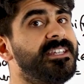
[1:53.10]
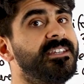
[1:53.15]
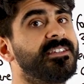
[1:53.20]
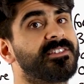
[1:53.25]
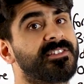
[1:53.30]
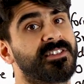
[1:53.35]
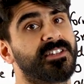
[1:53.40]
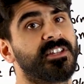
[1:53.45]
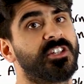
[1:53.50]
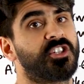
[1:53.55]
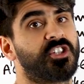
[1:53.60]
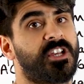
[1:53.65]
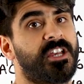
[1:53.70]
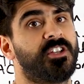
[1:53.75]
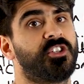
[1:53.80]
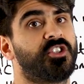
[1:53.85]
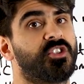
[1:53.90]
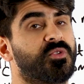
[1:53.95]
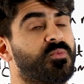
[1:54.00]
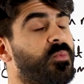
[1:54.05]
is going to
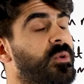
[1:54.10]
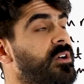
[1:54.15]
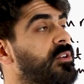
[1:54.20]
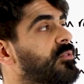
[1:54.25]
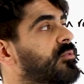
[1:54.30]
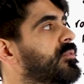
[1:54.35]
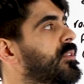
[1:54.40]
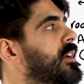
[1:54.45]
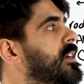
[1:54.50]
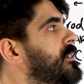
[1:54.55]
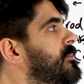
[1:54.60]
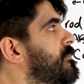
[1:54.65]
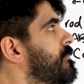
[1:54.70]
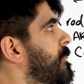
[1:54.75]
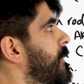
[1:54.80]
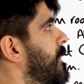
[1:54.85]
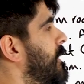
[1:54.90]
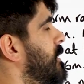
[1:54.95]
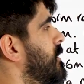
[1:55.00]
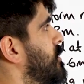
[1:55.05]
change as well, right?
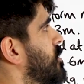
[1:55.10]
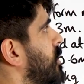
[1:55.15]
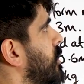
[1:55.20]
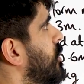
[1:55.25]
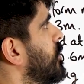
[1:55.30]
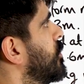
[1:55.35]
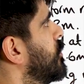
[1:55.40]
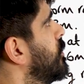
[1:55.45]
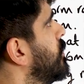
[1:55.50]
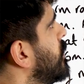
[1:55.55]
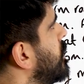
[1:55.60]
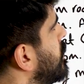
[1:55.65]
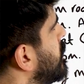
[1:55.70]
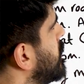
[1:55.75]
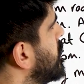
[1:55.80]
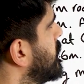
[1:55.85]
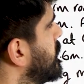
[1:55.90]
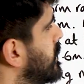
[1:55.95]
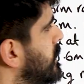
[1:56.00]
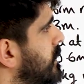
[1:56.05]
So
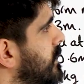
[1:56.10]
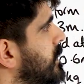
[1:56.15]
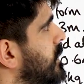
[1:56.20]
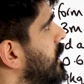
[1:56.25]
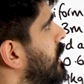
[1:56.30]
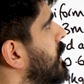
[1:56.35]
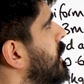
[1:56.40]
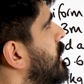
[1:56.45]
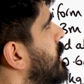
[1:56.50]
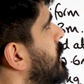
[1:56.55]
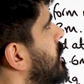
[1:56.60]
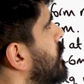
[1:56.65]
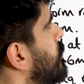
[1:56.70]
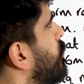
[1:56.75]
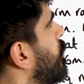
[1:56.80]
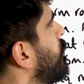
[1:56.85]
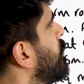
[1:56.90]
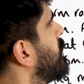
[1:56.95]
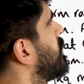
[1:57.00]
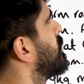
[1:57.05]
uh, what we